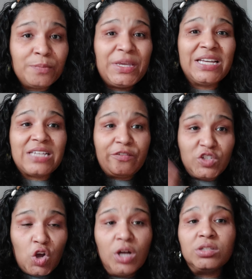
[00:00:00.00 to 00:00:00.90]
because I've
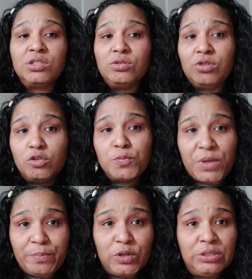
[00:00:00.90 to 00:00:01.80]
talked to those
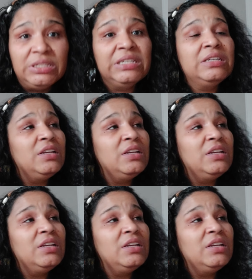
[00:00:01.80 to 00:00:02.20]
people,